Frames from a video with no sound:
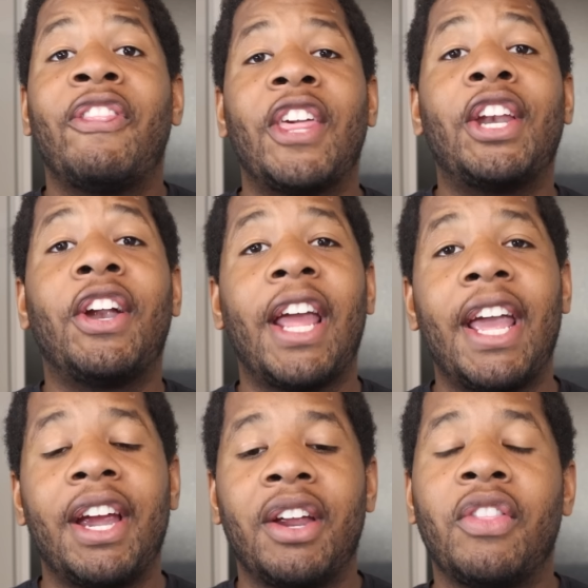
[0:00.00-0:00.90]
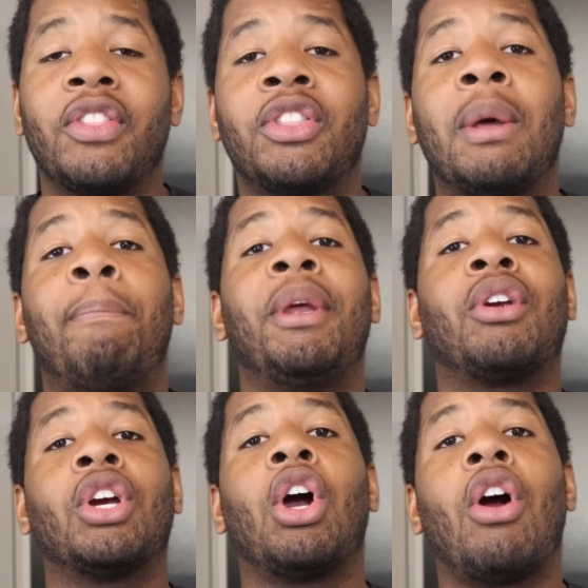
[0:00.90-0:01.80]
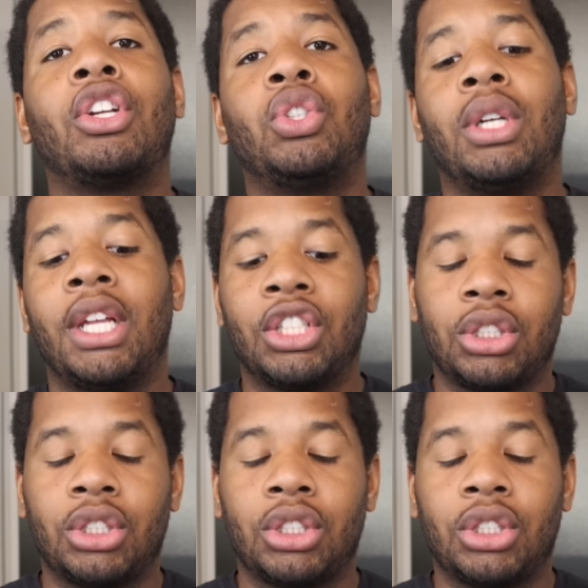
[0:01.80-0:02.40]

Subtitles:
Thinner hair, the bigger guard you need.